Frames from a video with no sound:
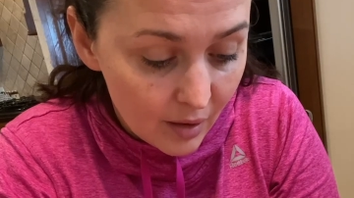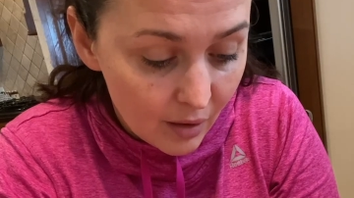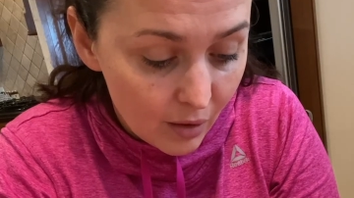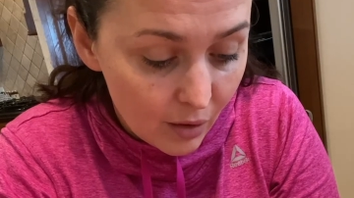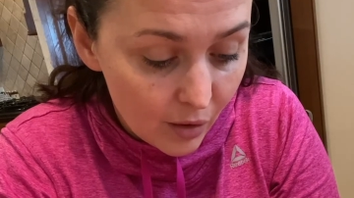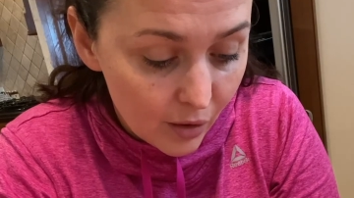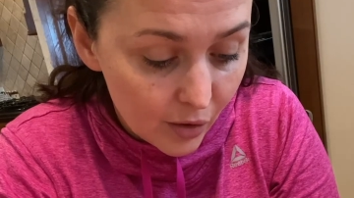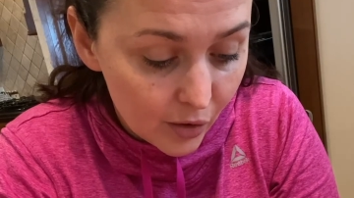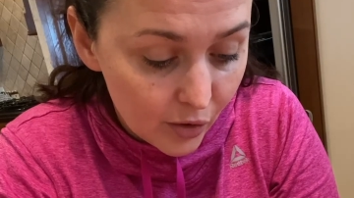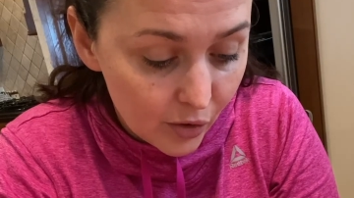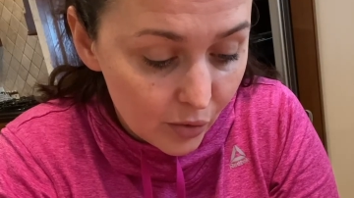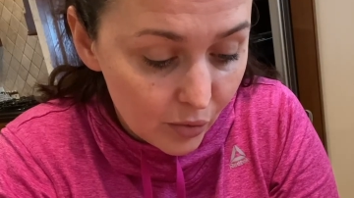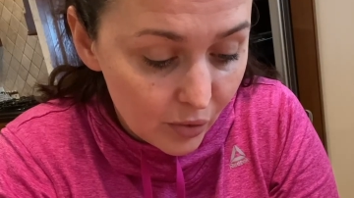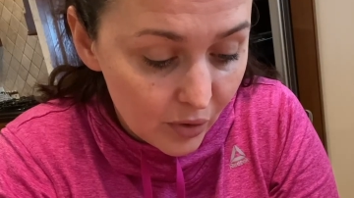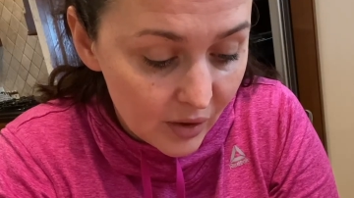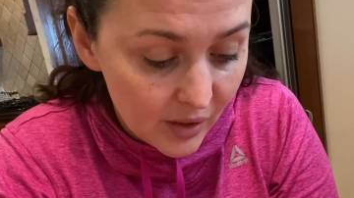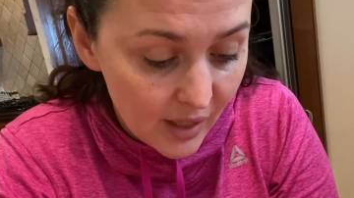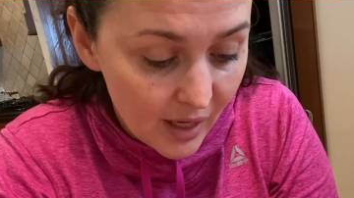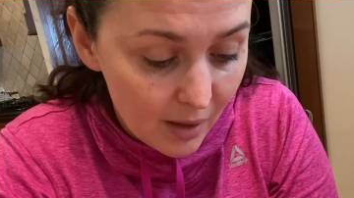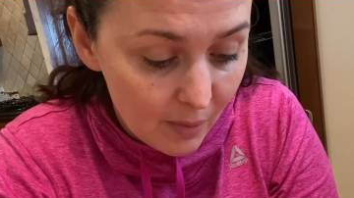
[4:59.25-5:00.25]
also
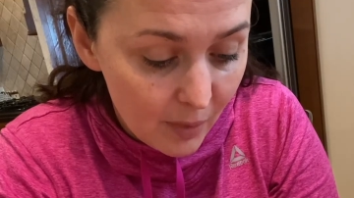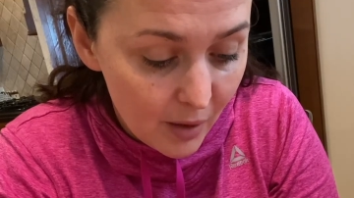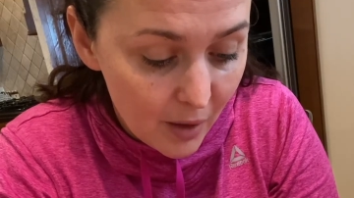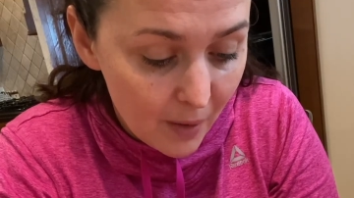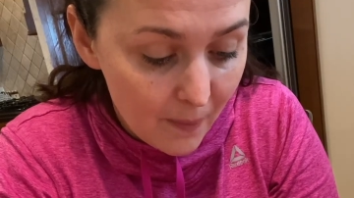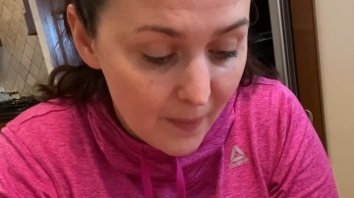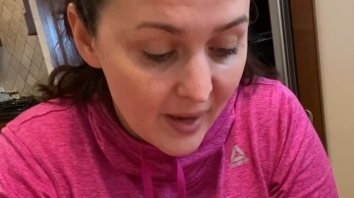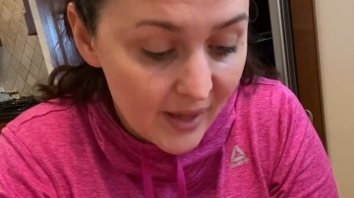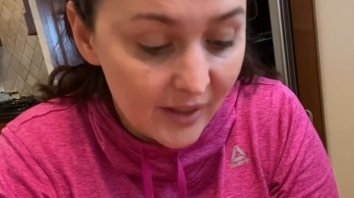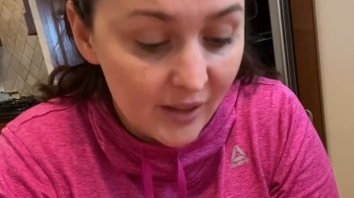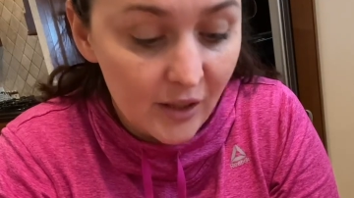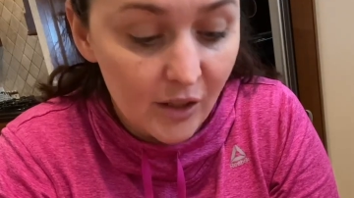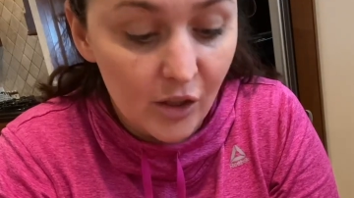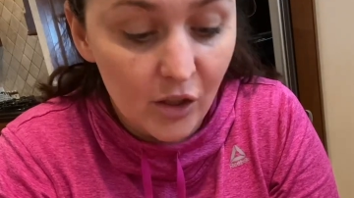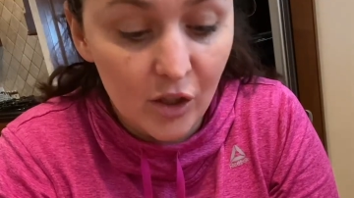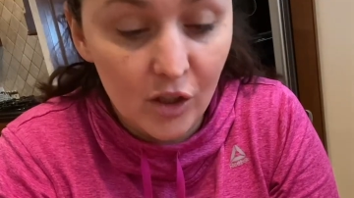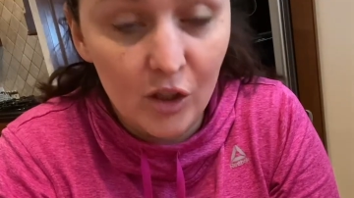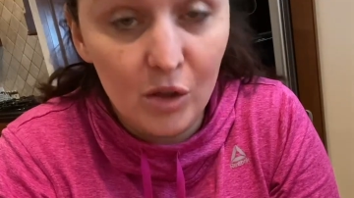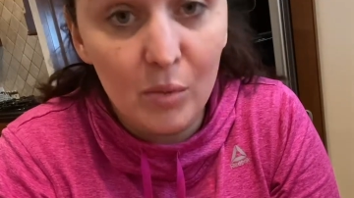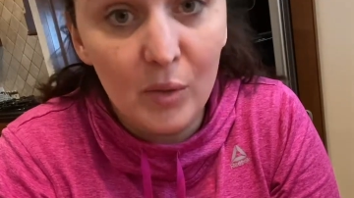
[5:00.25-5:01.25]
send me a message
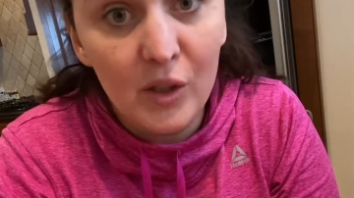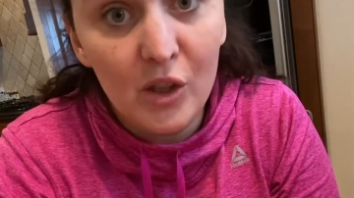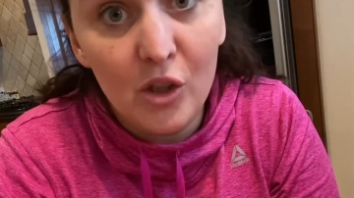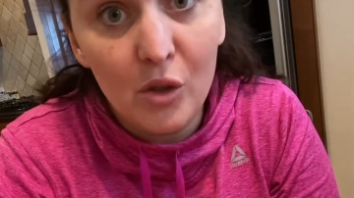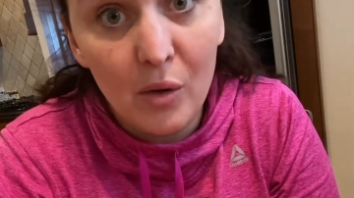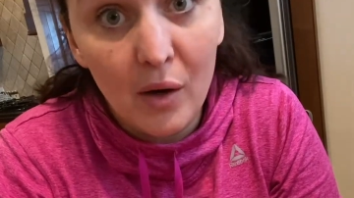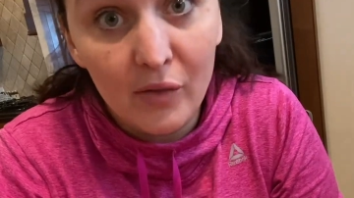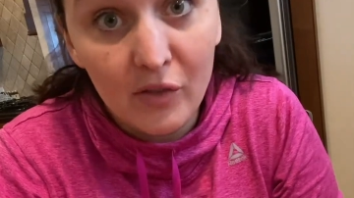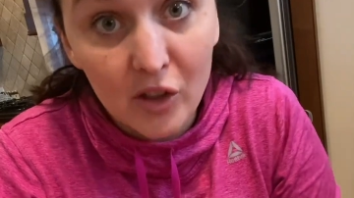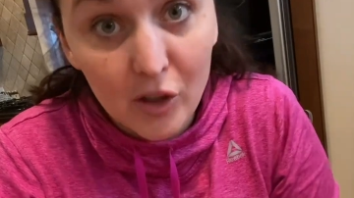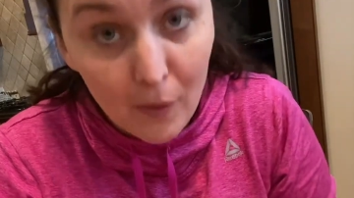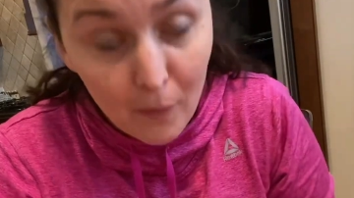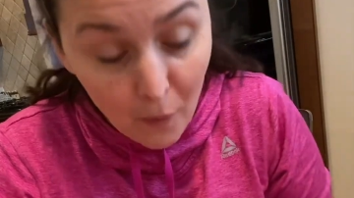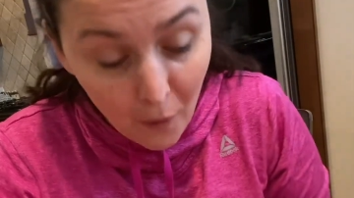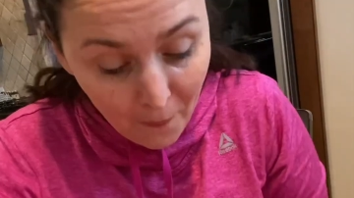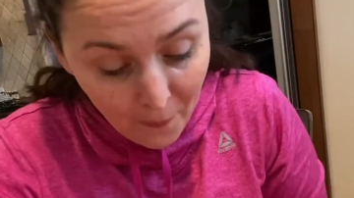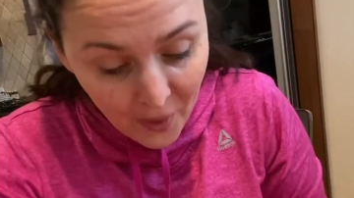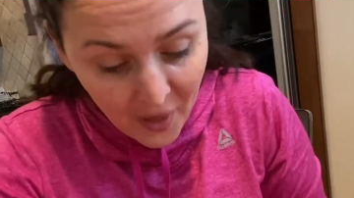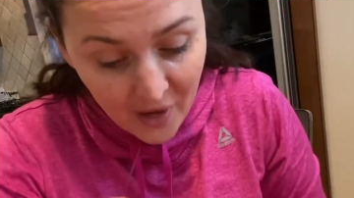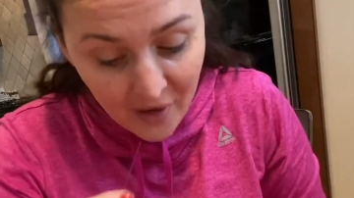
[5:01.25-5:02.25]
because we do have some more
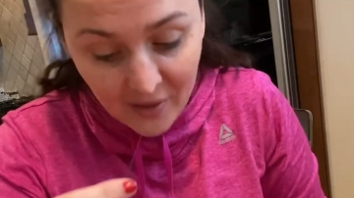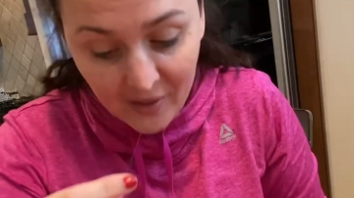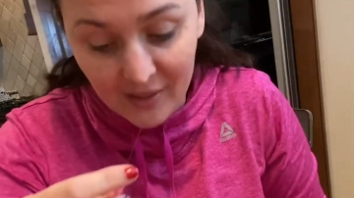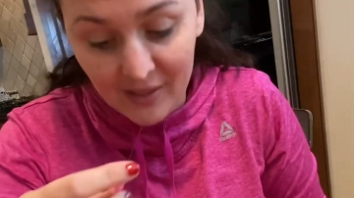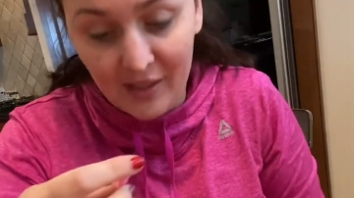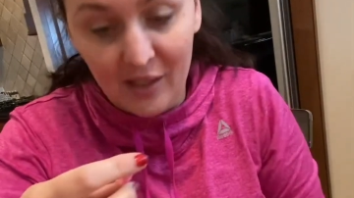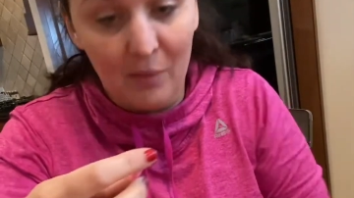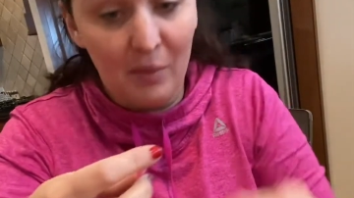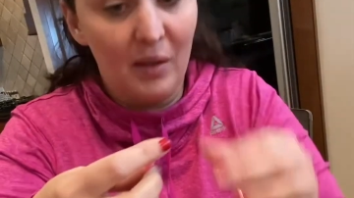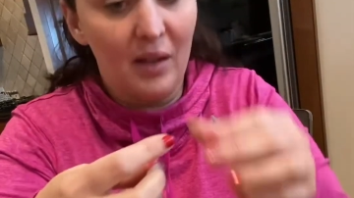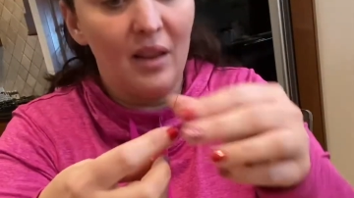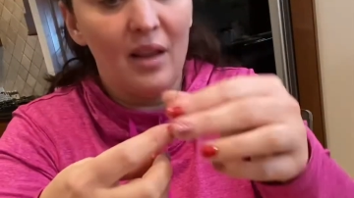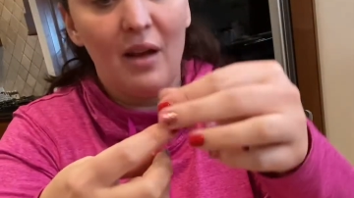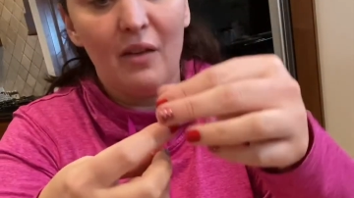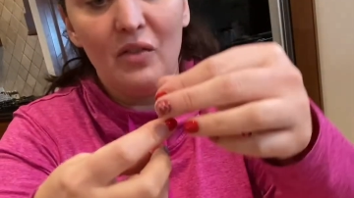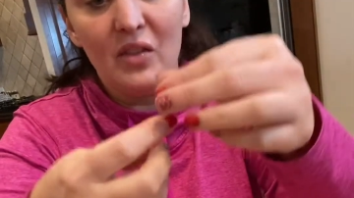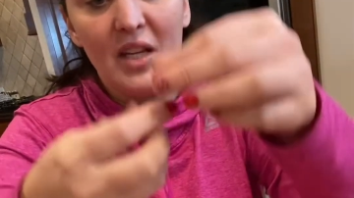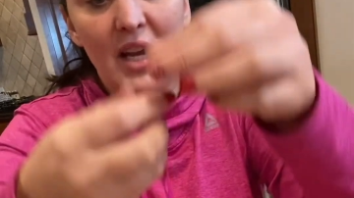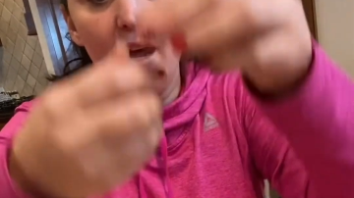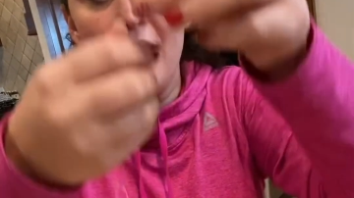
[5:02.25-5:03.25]
parents that would
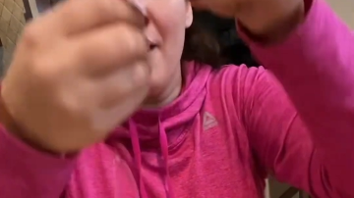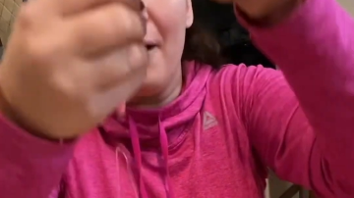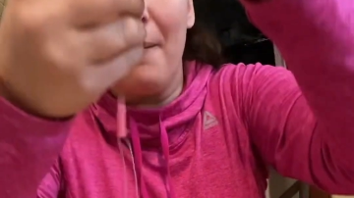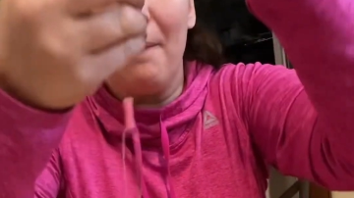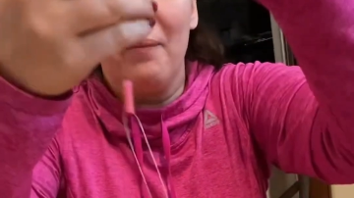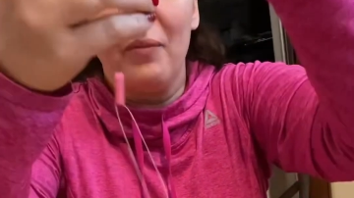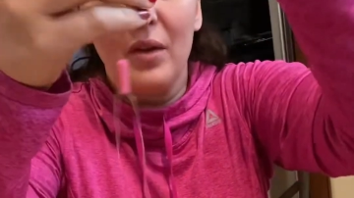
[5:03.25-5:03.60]
love to help.